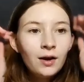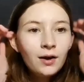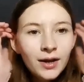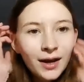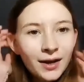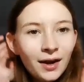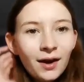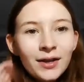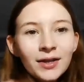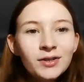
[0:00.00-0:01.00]
Okay,
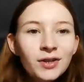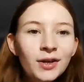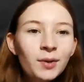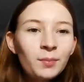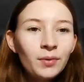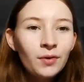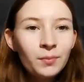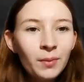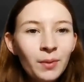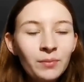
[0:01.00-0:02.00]
I literally
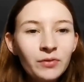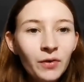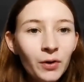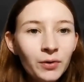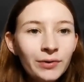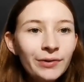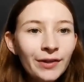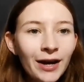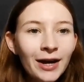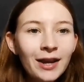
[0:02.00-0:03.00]
borrowed my mum's phone
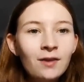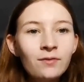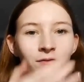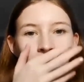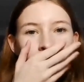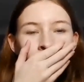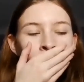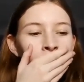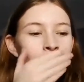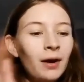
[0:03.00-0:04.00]
so that I can
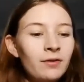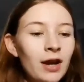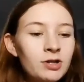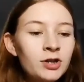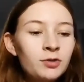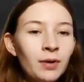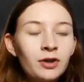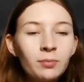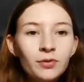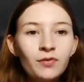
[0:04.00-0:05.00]
film my reaction to
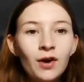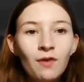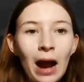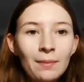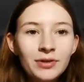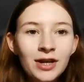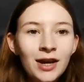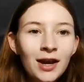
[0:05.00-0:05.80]
my Spotify Wrapped.